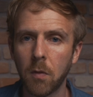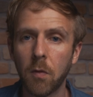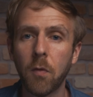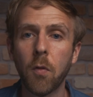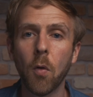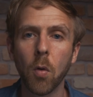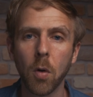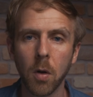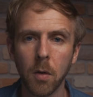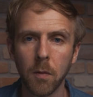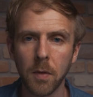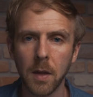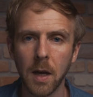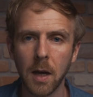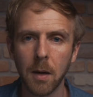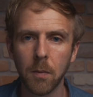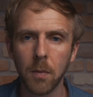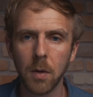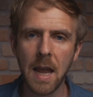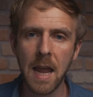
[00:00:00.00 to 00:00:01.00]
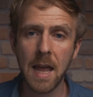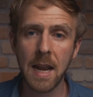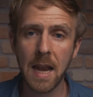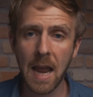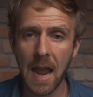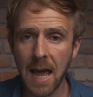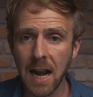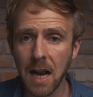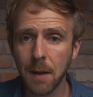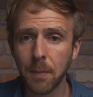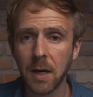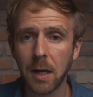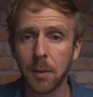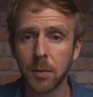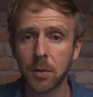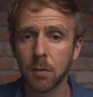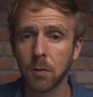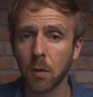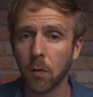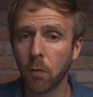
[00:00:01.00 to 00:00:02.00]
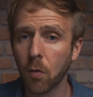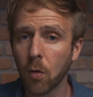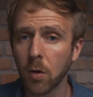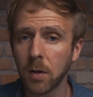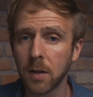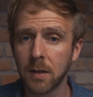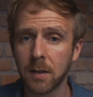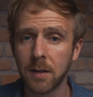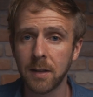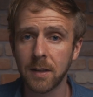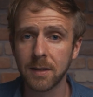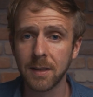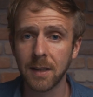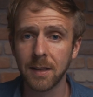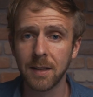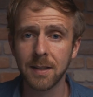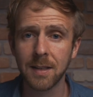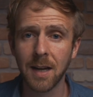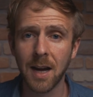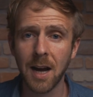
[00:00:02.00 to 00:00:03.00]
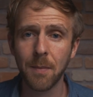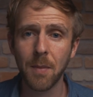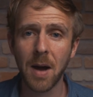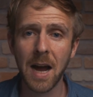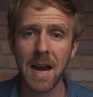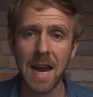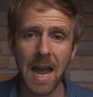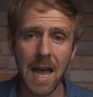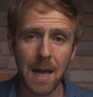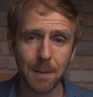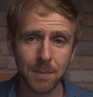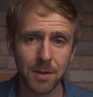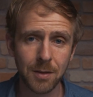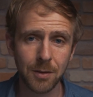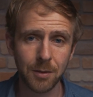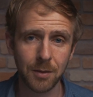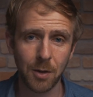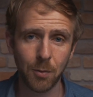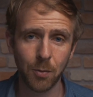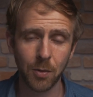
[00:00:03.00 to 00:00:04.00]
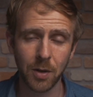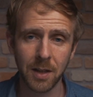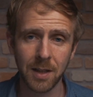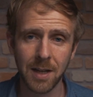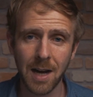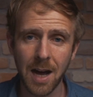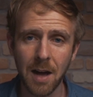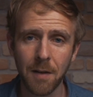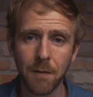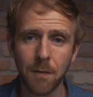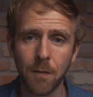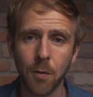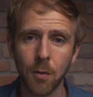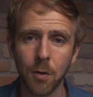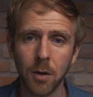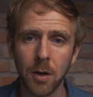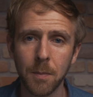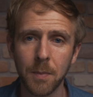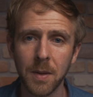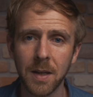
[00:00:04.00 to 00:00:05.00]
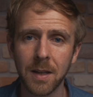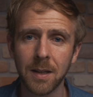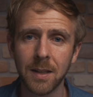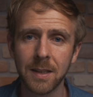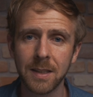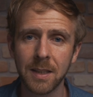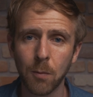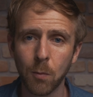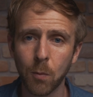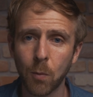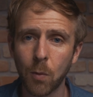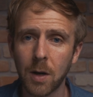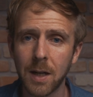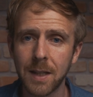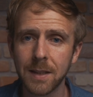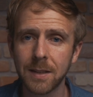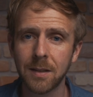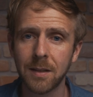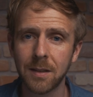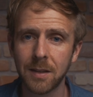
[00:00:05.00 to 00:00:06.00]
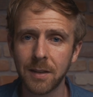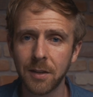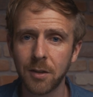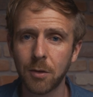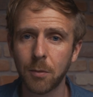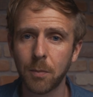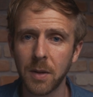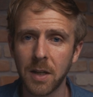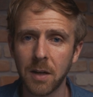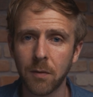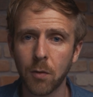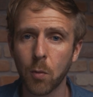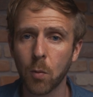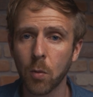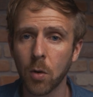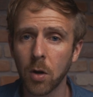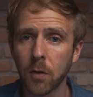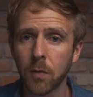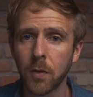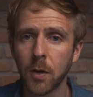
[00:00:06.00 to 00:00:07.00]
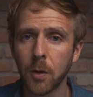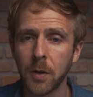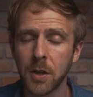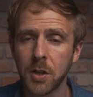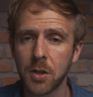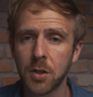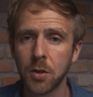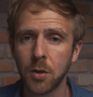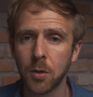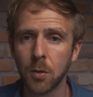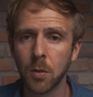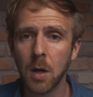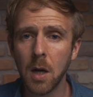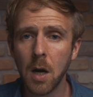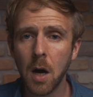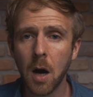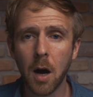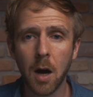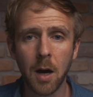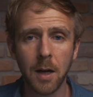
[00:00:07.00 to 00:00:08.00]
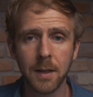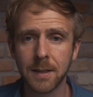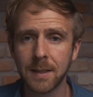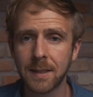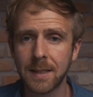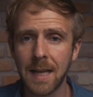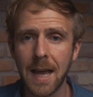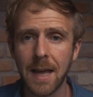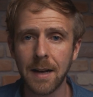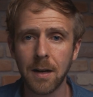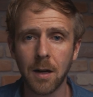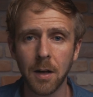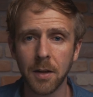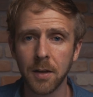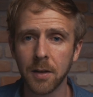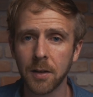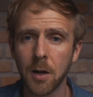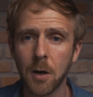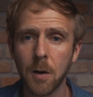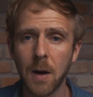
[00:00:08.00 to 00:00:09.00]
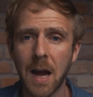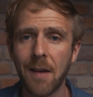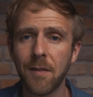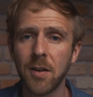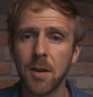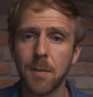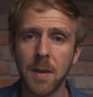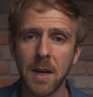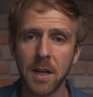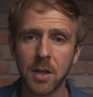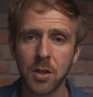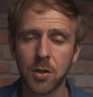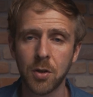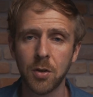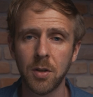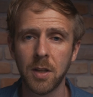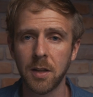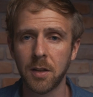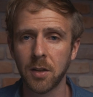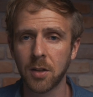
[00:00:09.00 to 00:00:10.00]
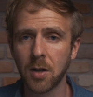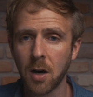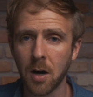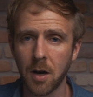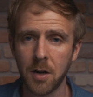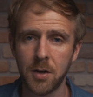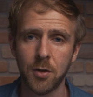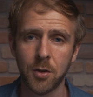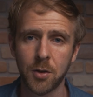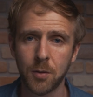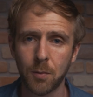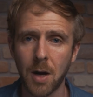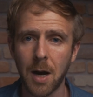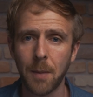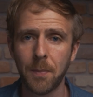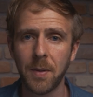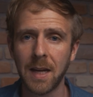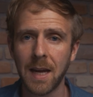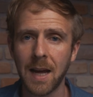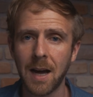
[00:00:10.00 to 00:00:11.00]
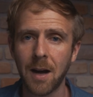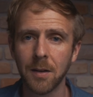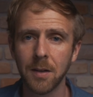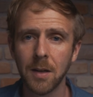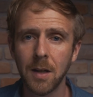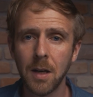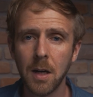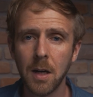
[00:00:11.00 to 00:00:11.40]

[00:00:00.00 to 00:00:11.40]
4 of them. And had I been able to have afforded this at the time, I absolutely would have gone for it, because it was a little bit of a workflow issue on set, on the go, having to make sure that the cards you're swapping out